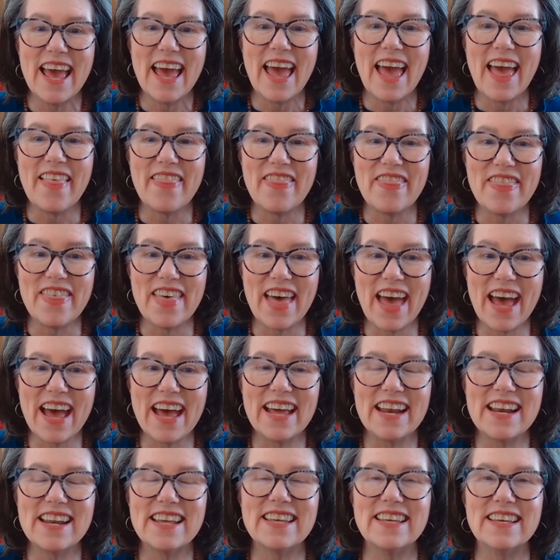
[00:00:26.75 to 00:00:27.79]
And
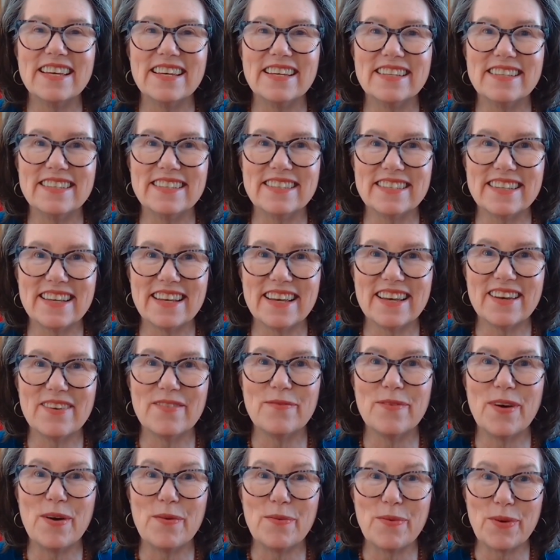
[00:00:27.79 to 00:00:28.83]
that is
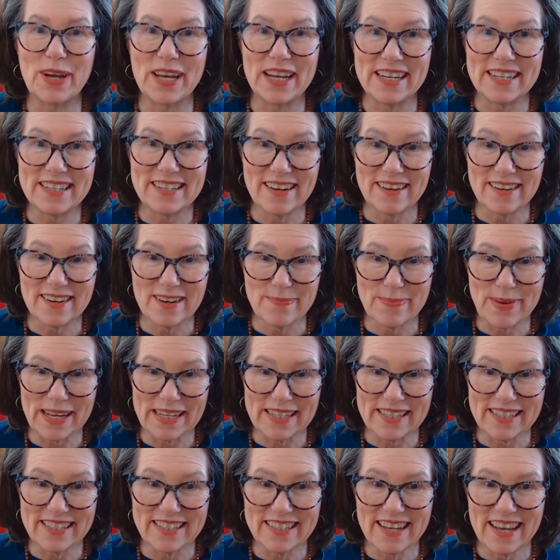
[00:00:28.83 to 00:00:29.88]
what we're going to talk about
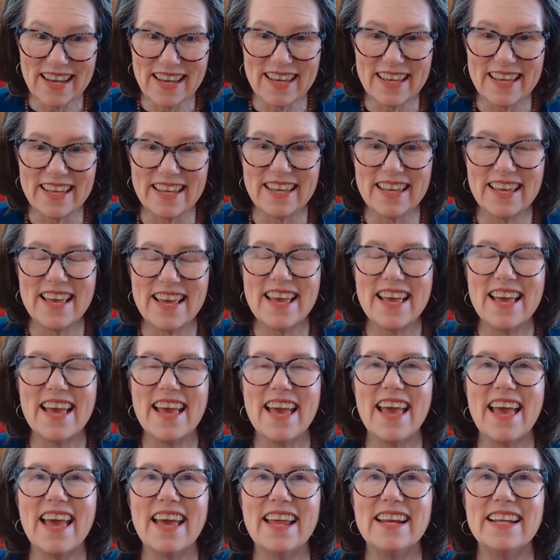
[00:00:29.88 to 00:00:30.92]
today.
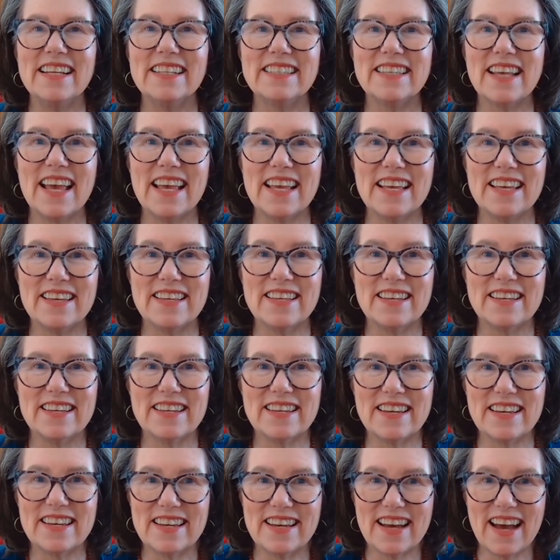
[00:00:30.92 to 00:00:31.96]
And it's a
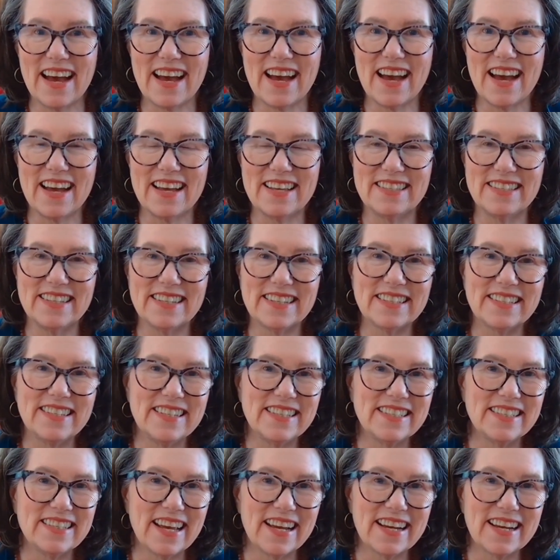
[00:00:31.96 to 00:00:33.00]
60
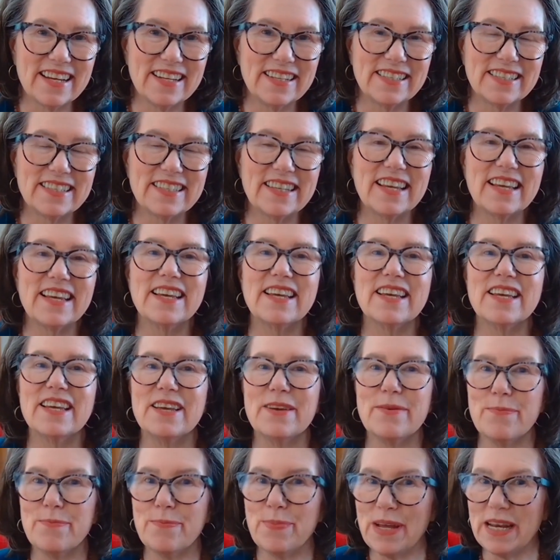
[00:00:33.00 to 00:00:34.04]
seconds,
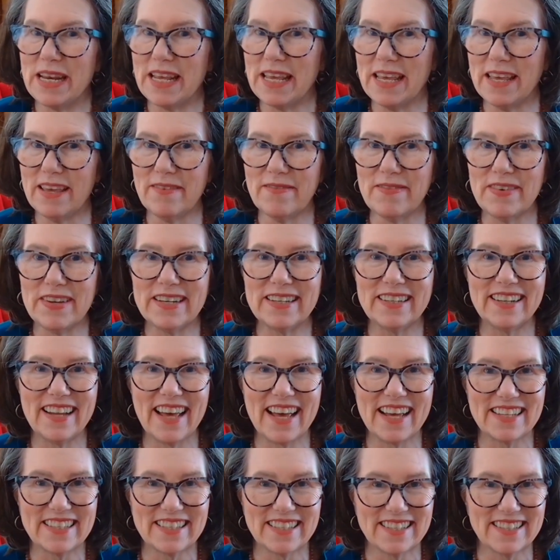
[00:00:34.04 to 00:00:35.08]
but even
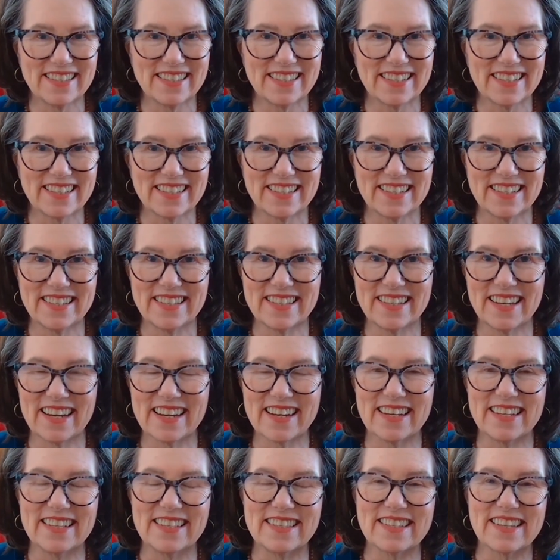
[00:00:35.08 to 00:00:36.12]
less than 60
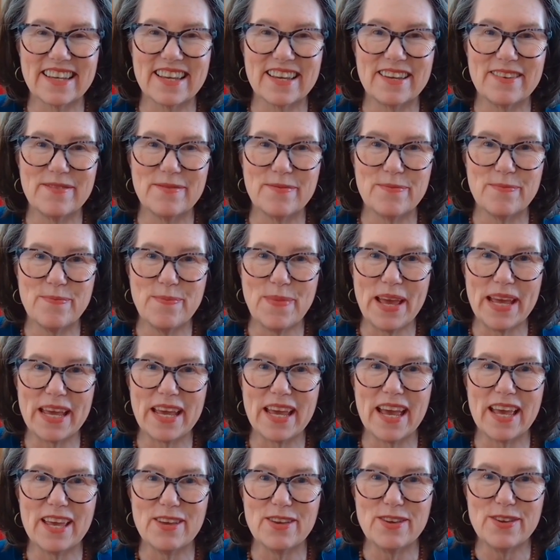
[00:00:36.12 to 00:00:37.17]
seconds can make
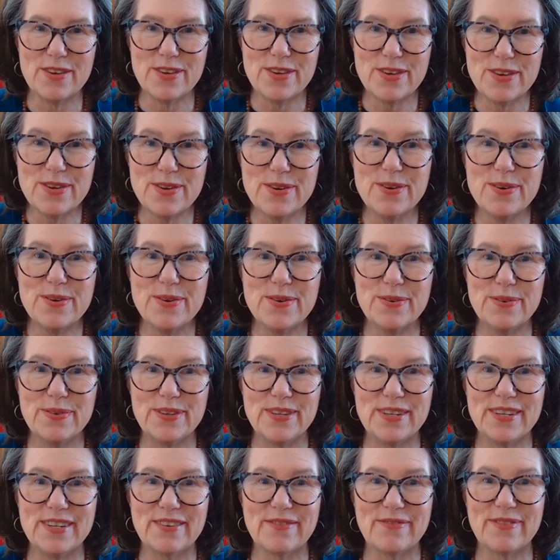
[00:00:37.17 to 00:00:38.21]
a huge
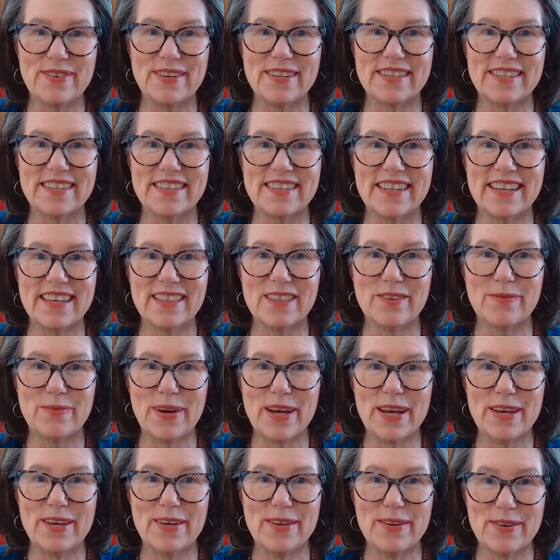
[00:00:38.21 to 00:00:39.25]
difference in the
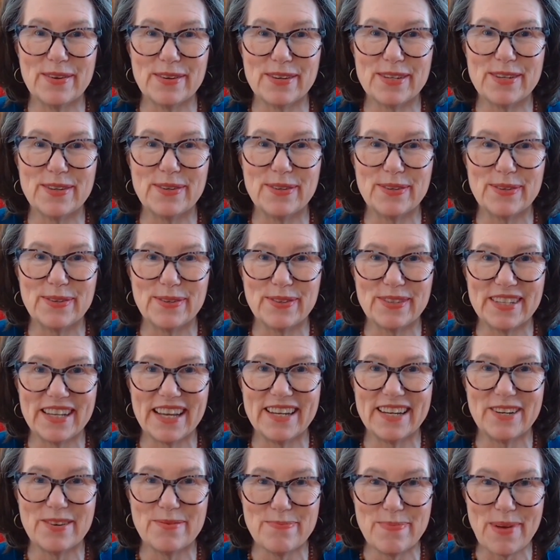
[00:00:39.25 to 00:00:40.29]
way your shoulders
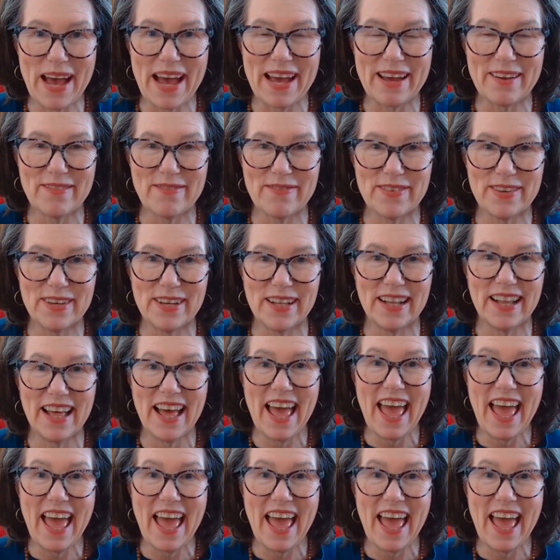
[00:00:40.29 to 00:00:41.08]
and your back feel